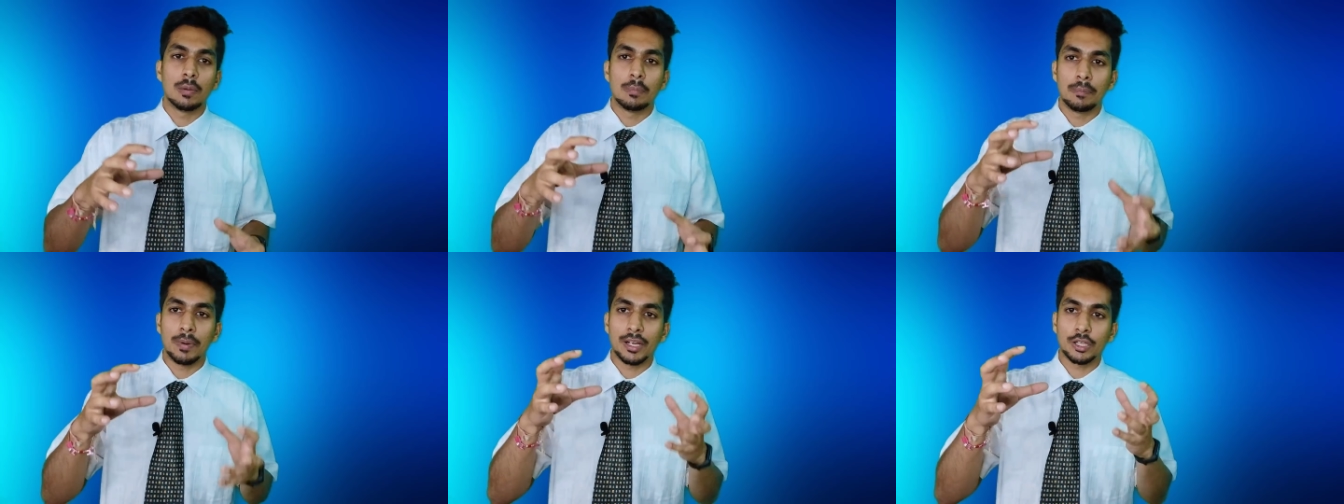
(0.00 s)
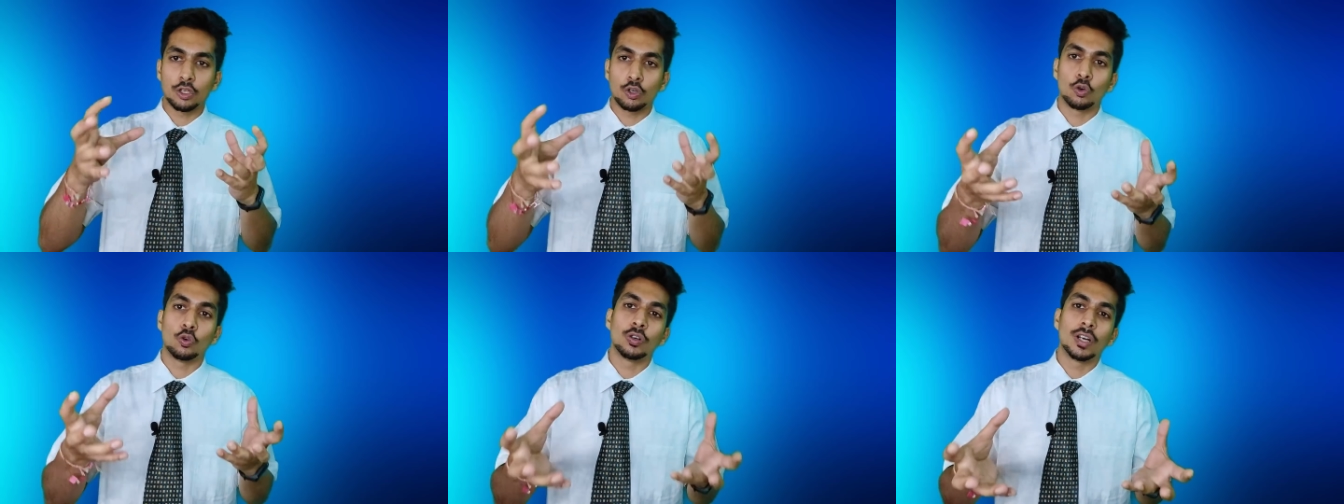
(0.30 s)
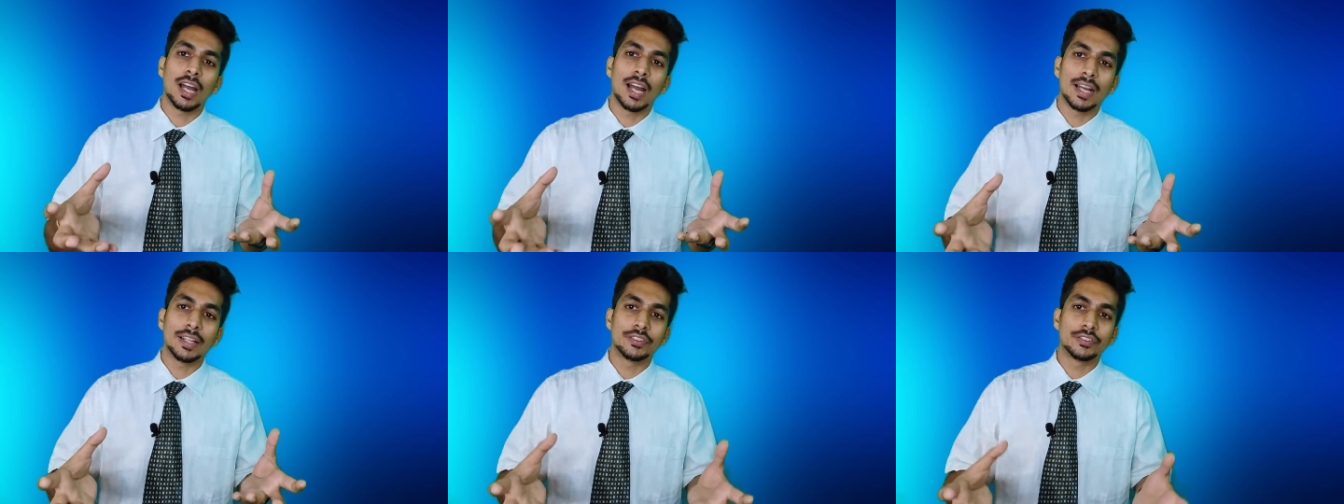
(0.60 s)
by your own
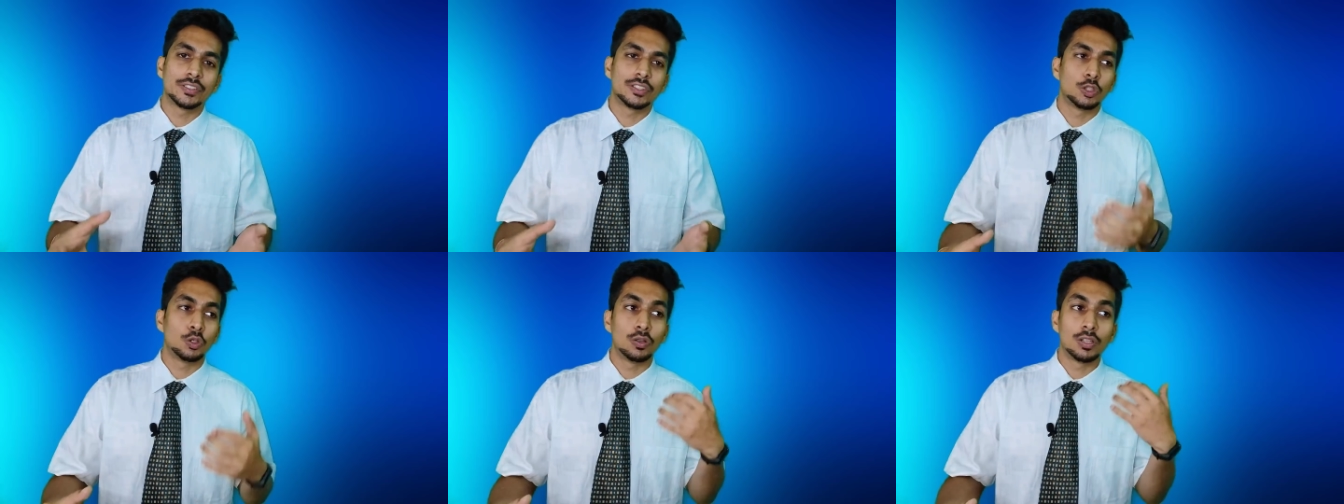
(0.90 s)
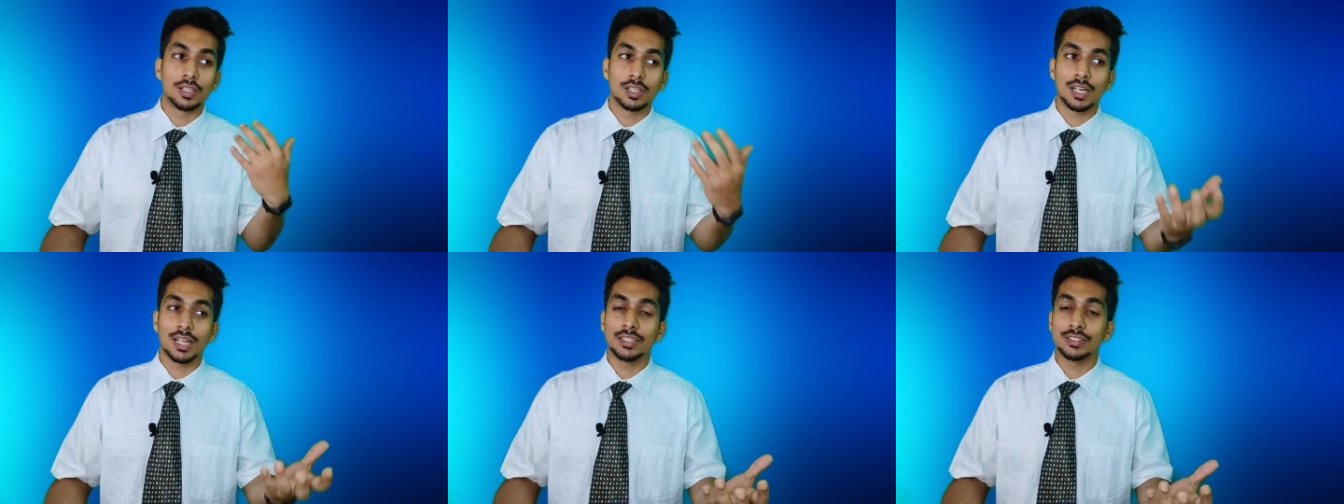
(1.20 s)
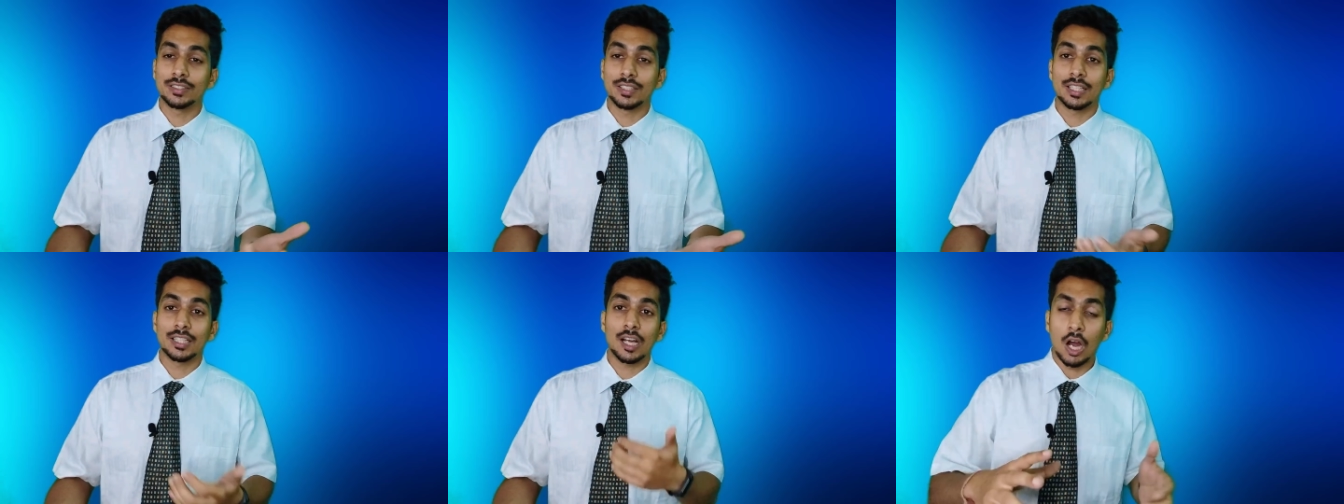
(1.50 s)
hands you'll
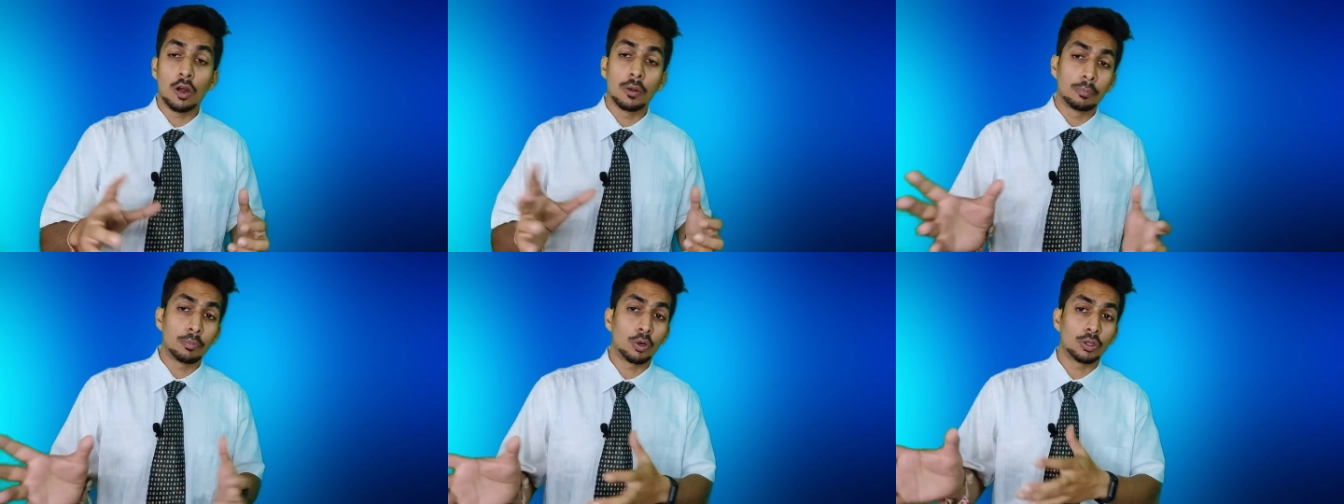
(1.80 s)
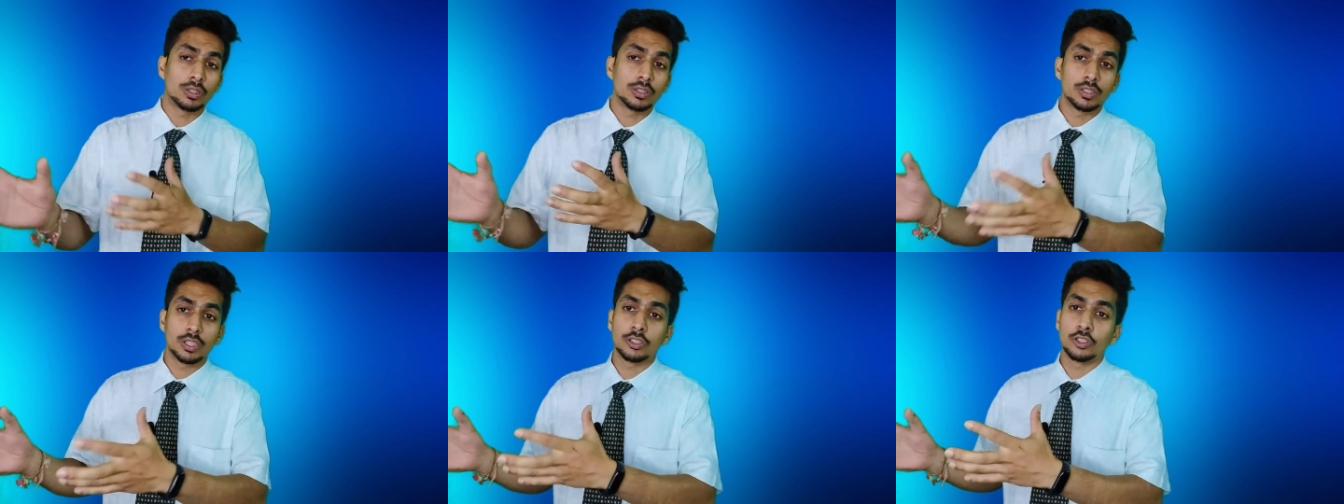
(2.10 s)
realize that how important